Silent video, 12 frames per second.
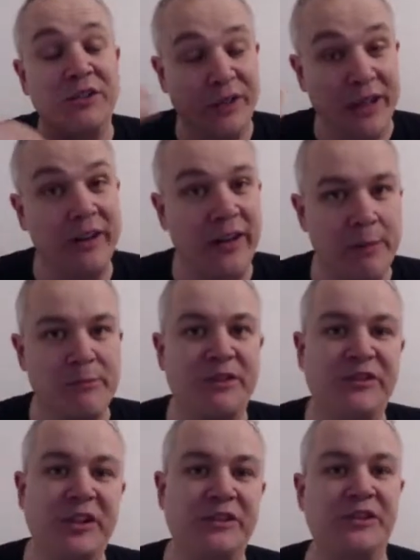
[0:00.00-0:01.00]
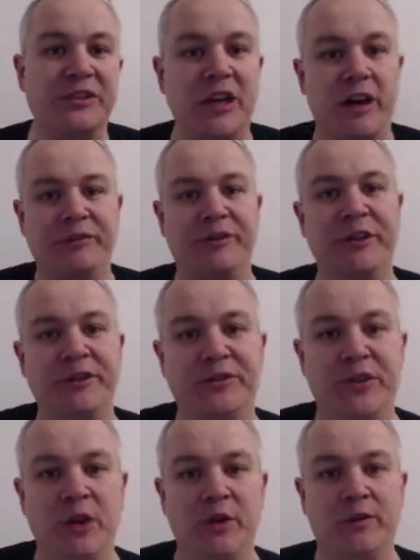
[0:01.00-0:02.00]
it's our second game of the season, our
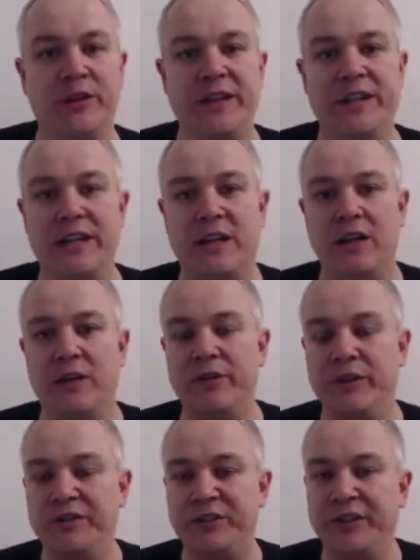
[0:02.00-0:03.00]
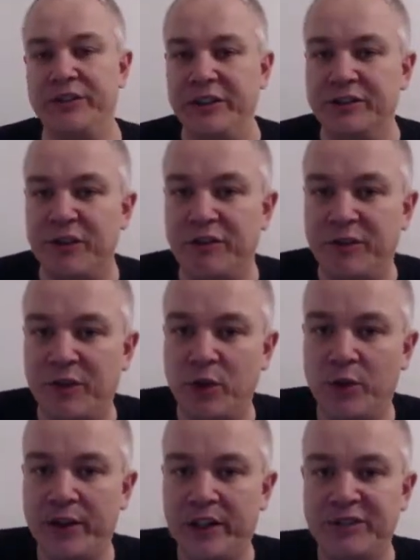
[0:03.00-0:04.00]
first of the uh, of the series
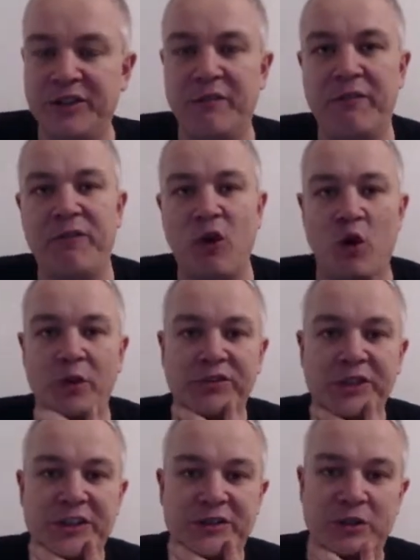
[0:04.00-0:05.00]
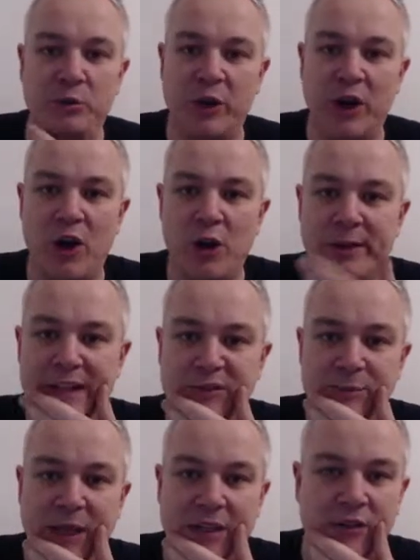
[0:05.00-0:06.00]
for this fourth season. We're at home
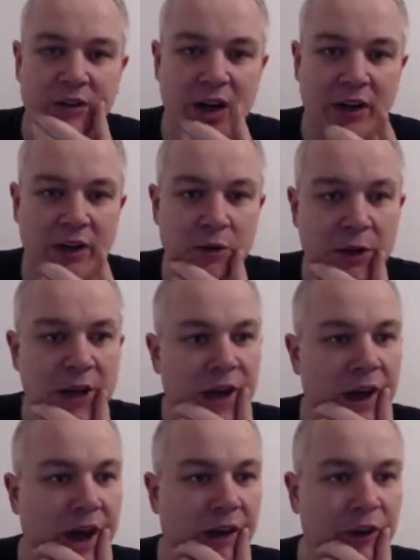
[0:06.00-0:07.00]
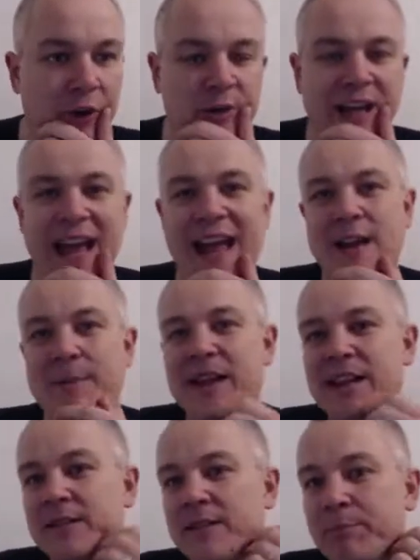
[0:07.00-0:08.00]
against Belgrano, our old
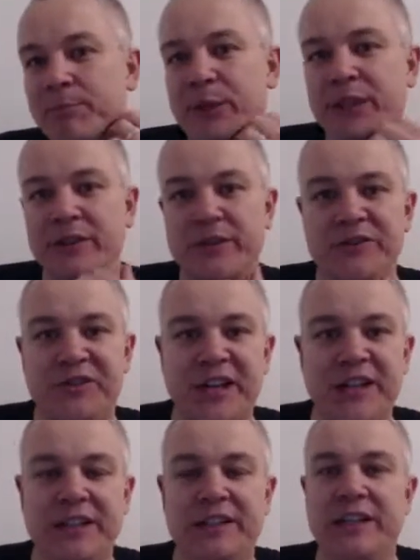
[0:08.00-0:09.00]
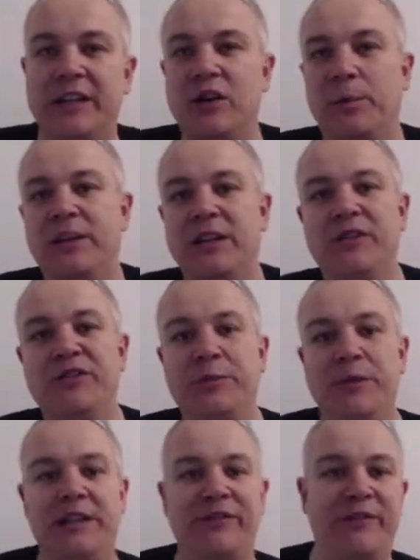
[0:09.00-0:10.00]
enemy that beat us in the Copa de la
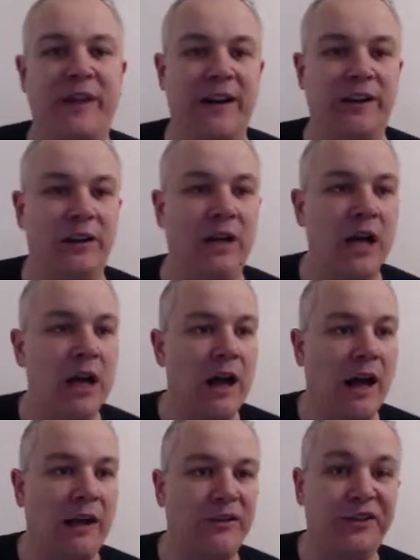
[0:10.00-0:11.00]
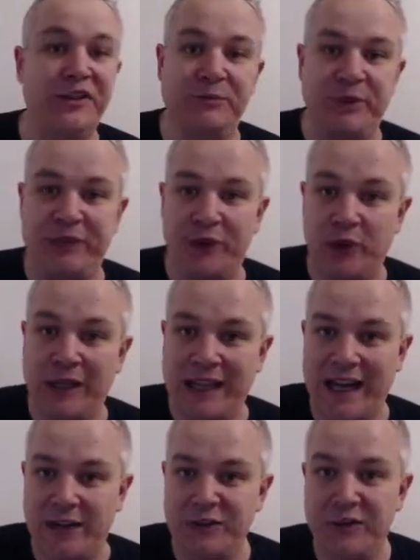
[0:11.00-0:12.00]
Super League final uh, season before
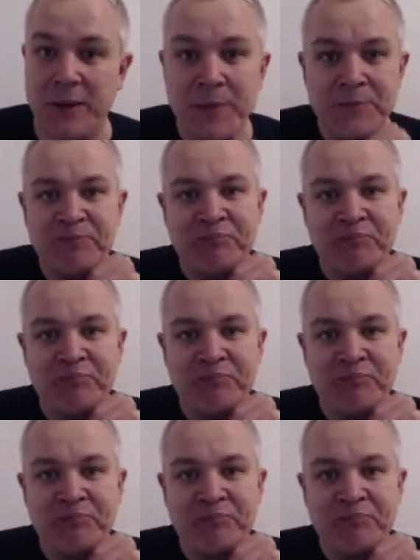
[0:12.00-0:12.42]
last.